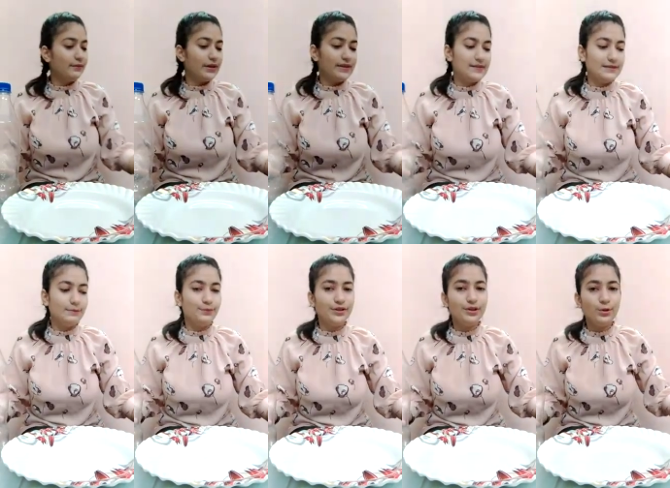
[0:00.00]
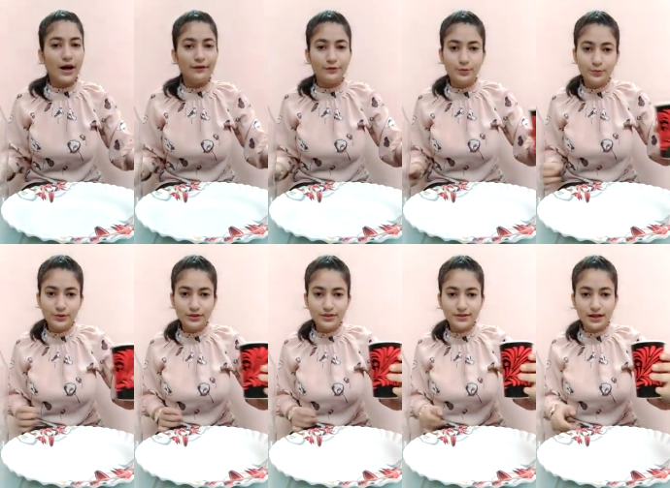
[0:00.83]
very simple. You have to put
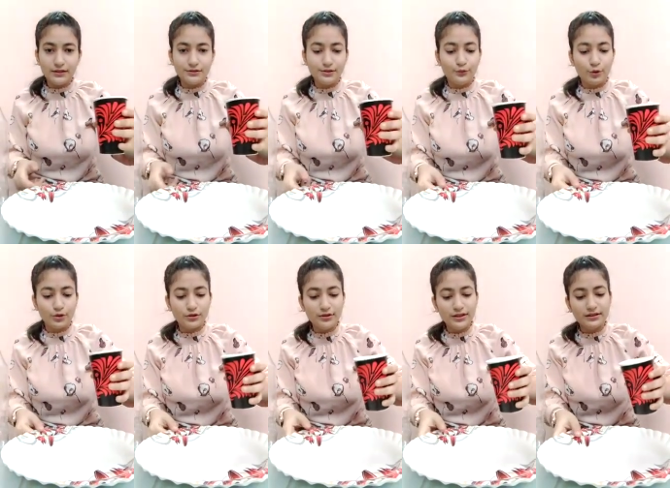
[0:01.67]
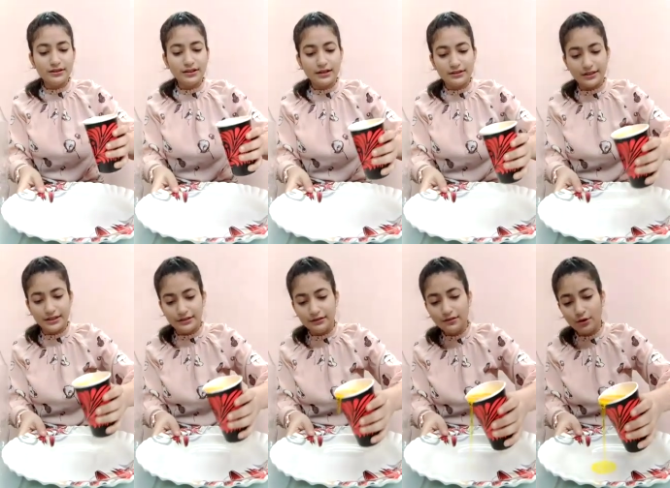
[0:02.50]
this colored water in the
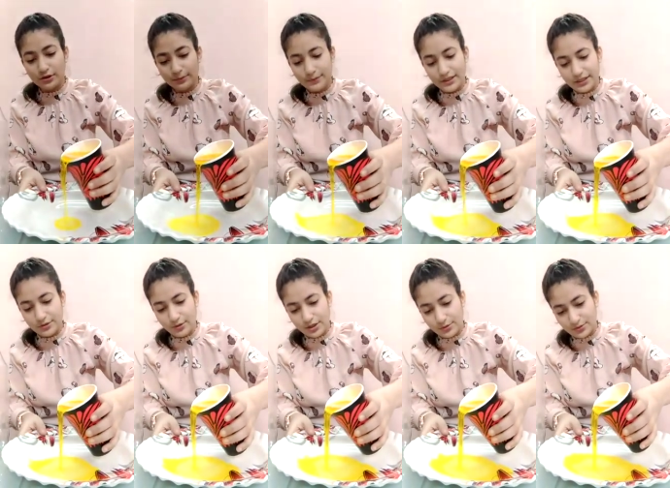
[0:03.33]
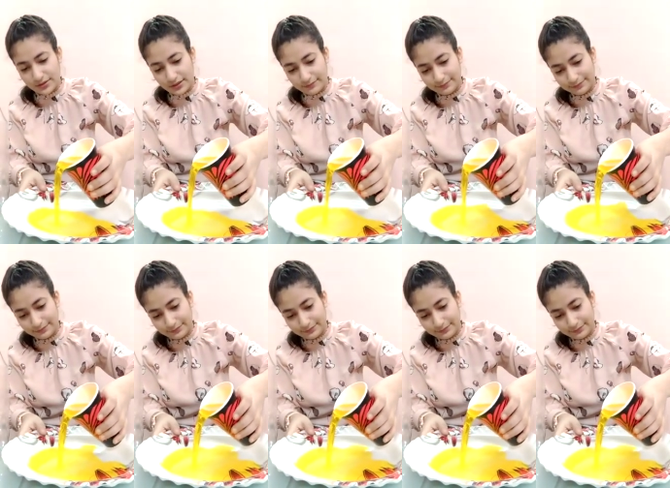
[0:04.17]
container or the plate you are using.